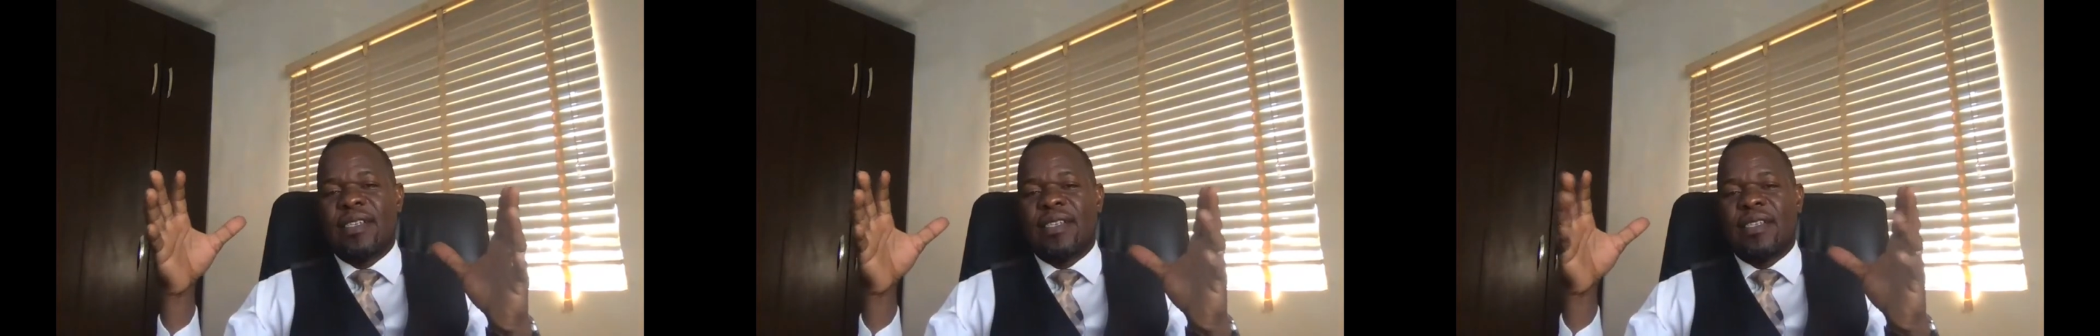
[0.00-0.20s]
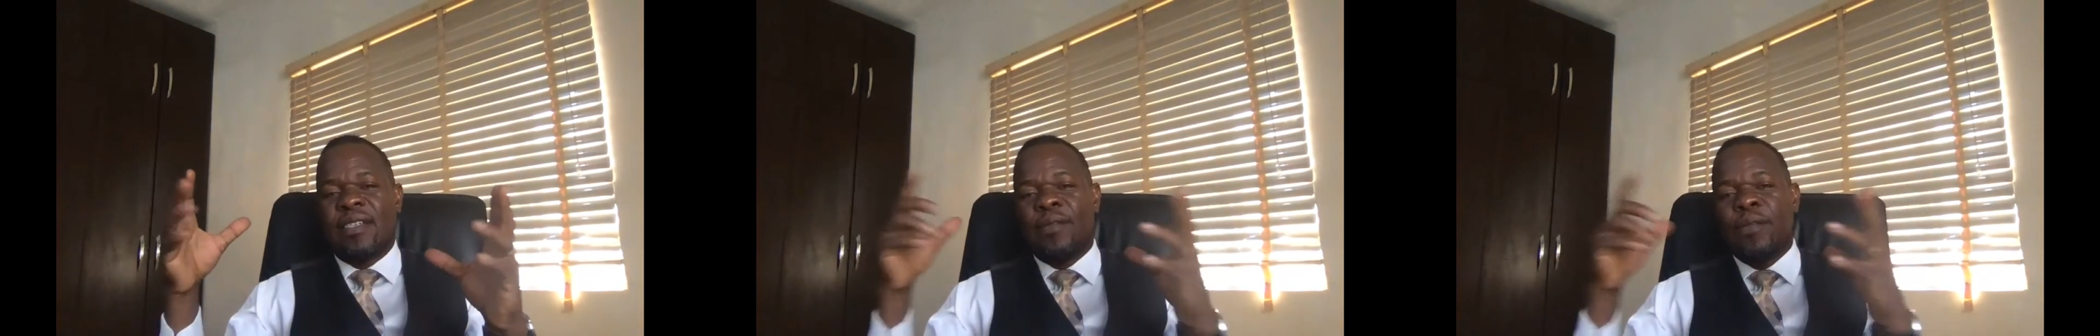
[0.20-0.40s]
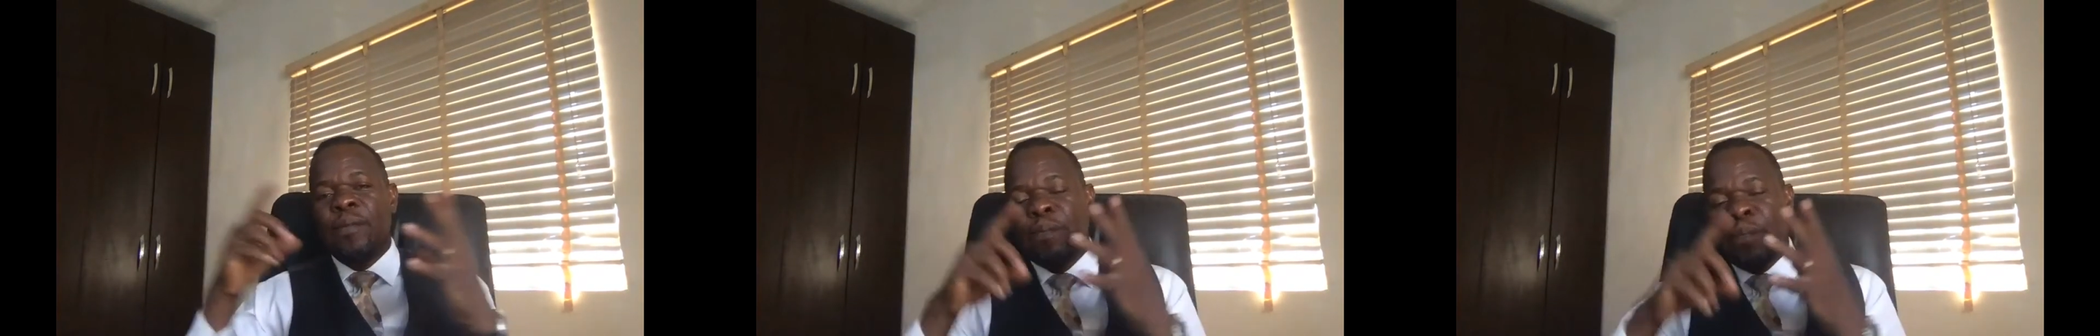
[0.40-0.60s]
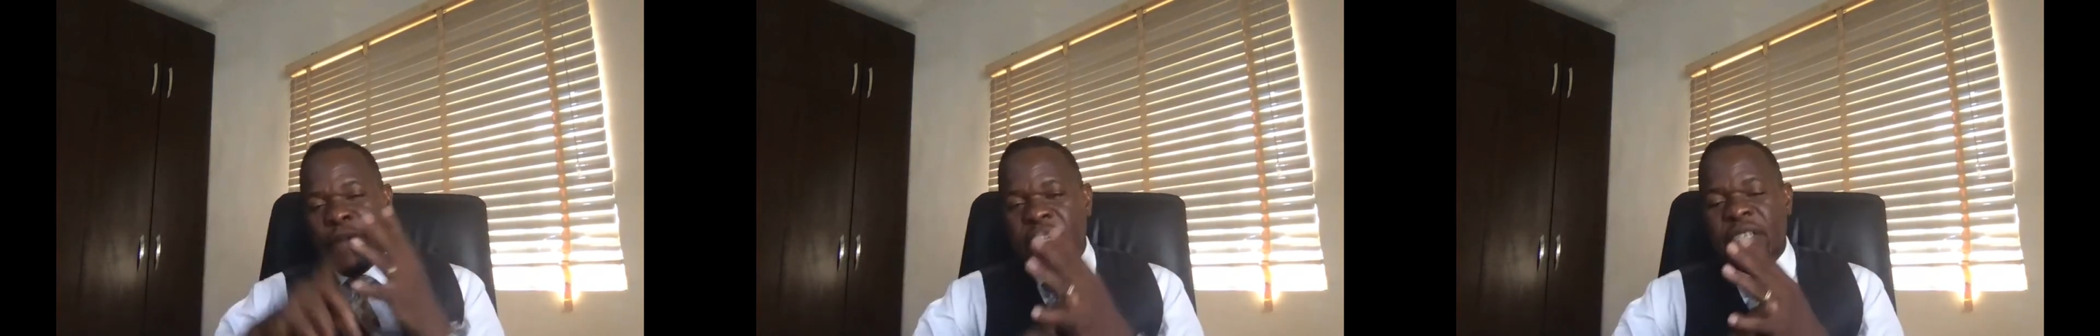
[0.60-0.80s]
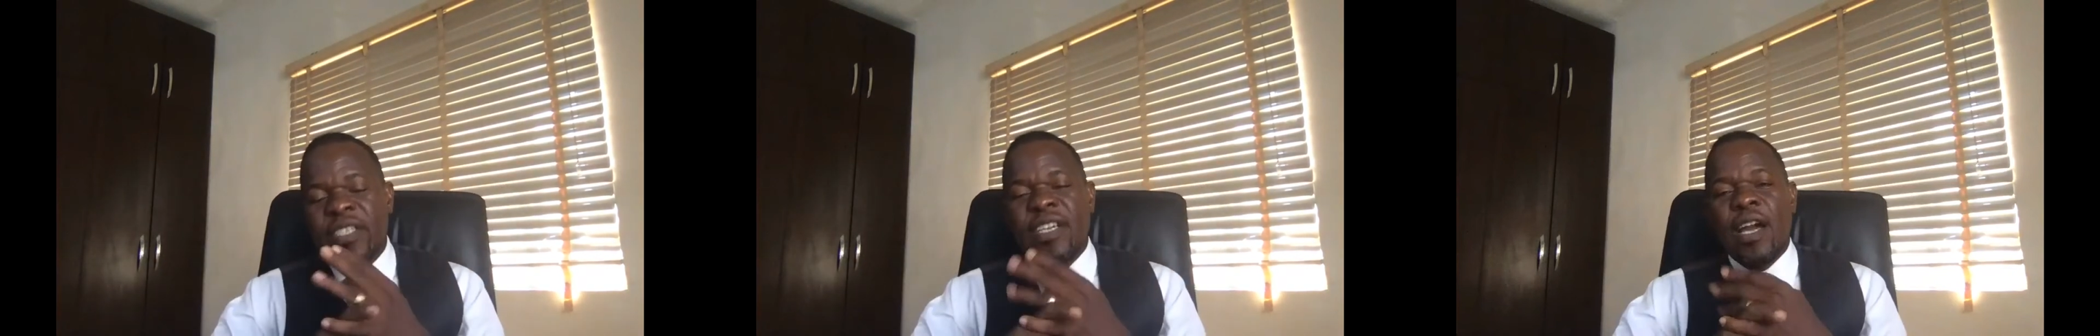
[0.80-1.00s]
The
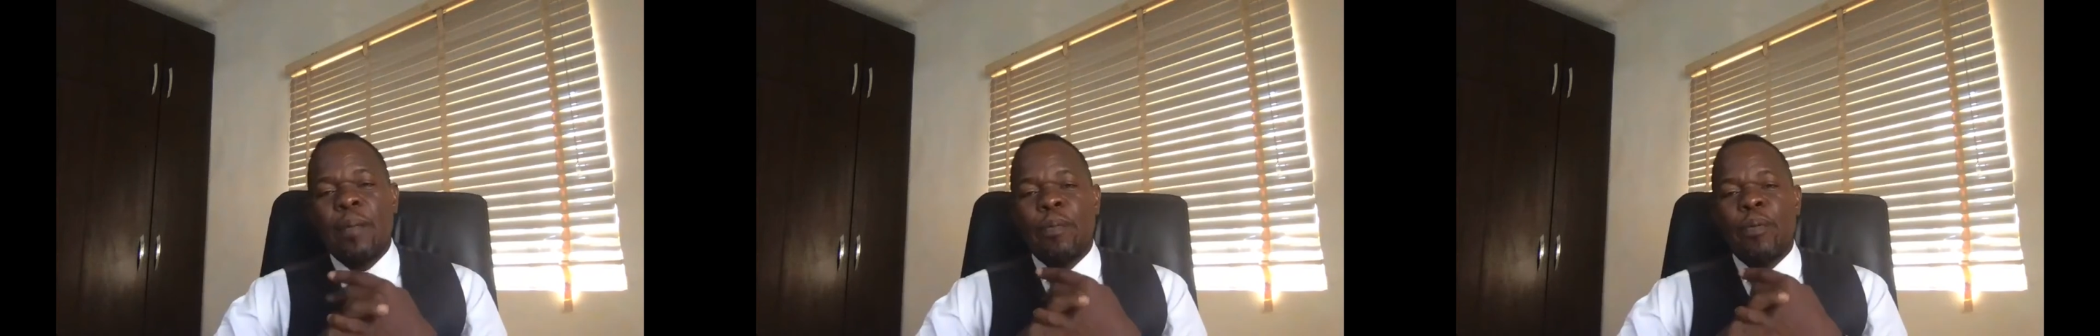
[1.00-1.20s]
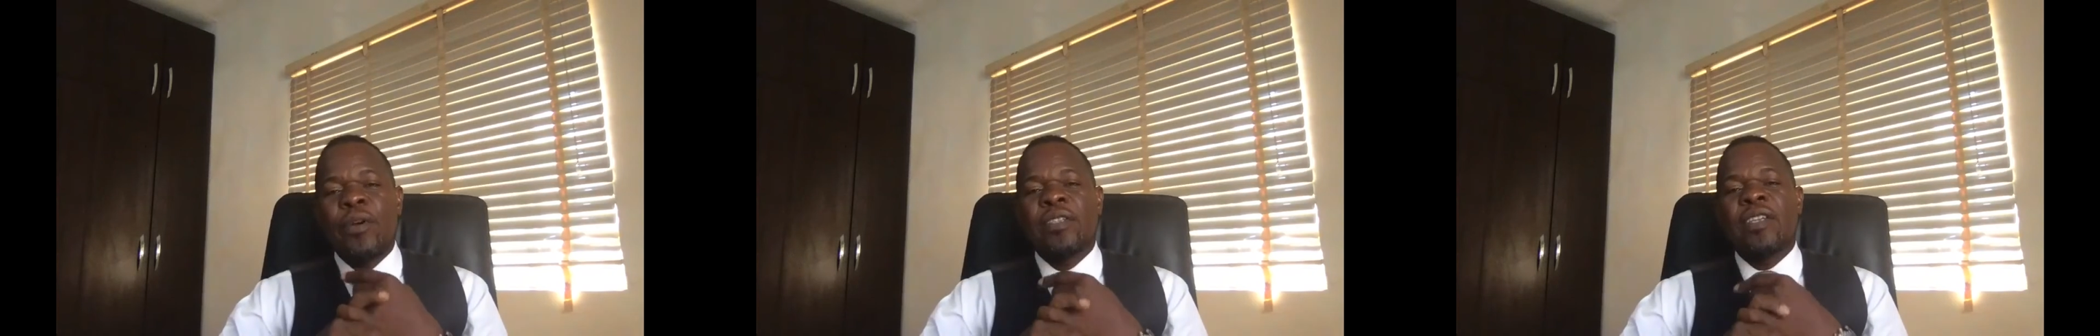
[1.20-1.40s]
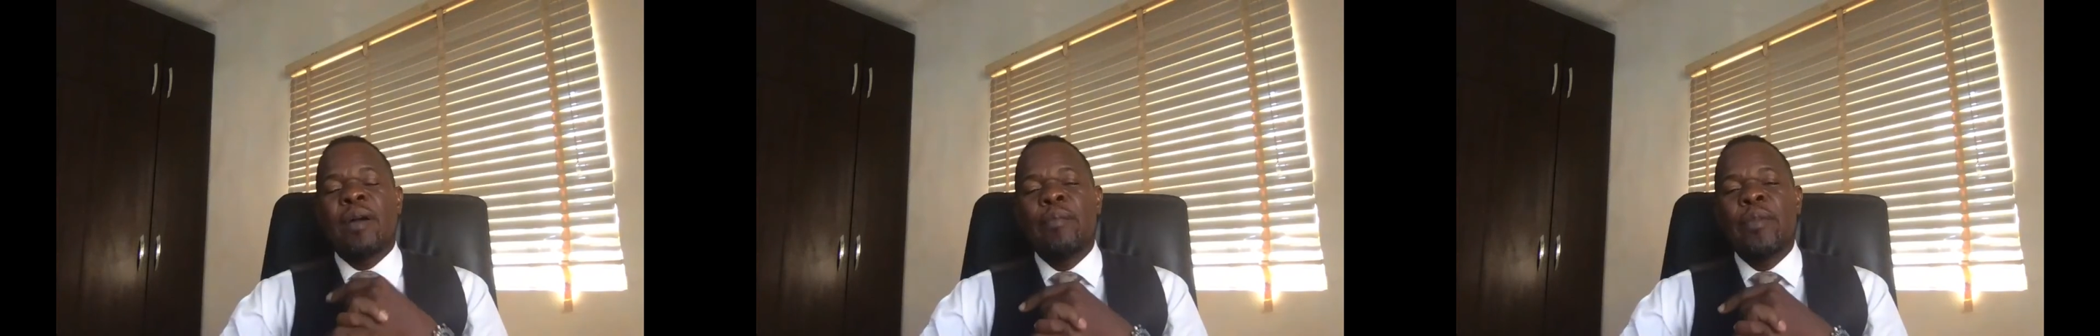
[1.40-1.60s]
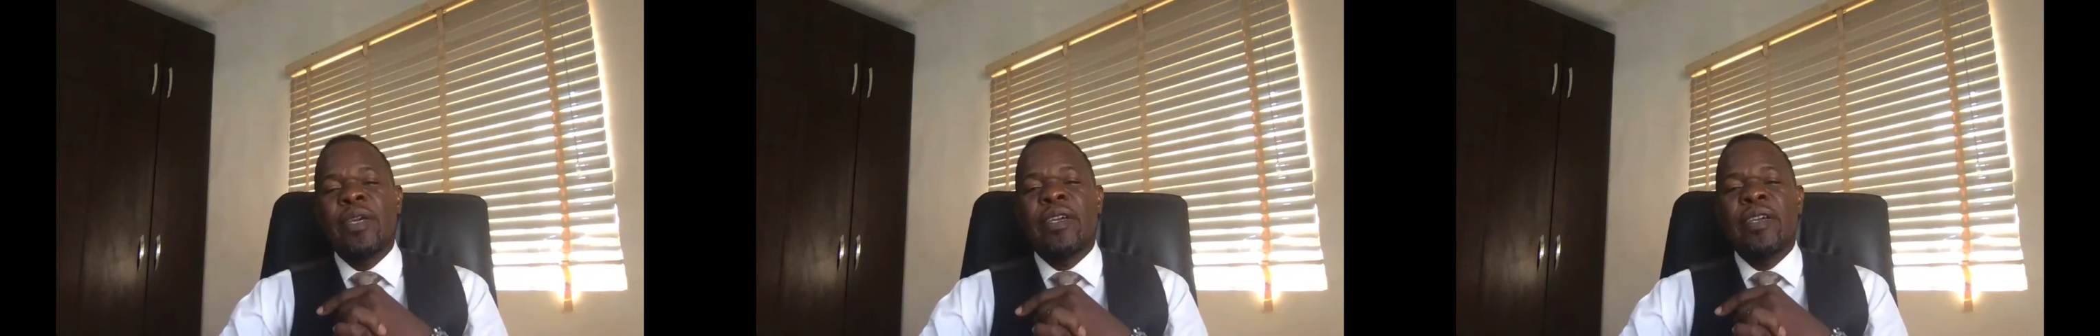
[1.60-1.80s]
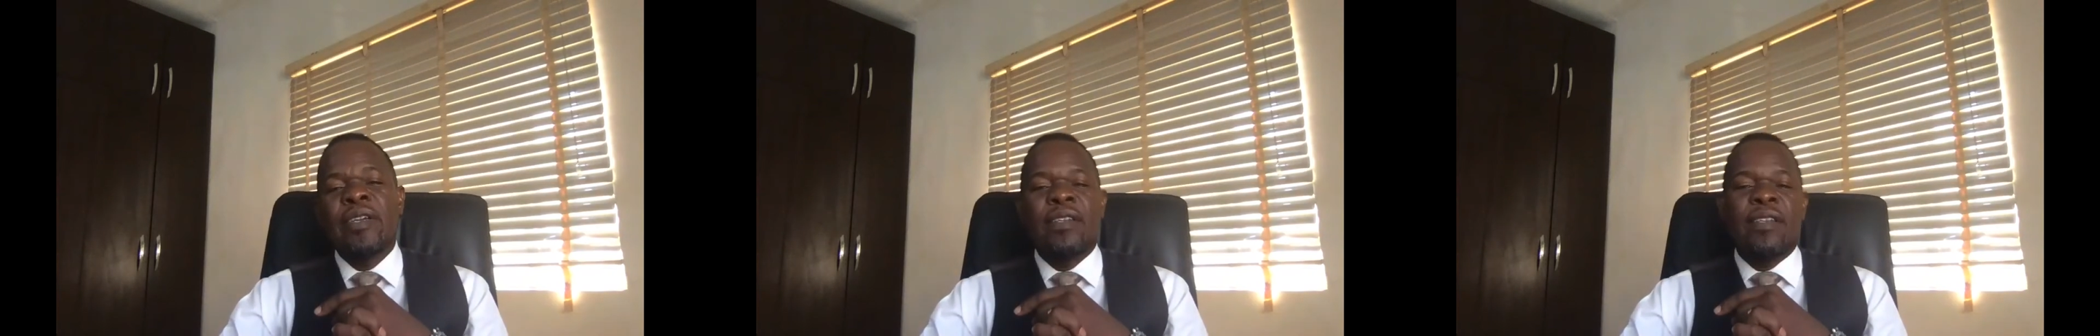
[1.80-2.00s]
critical point I'm
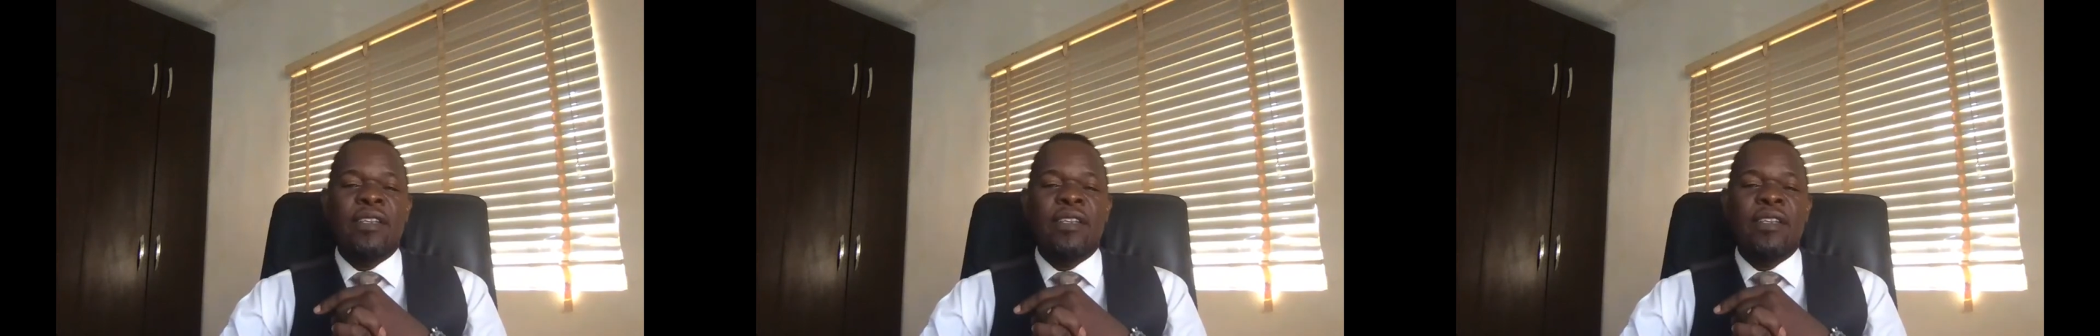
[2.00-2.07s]
making in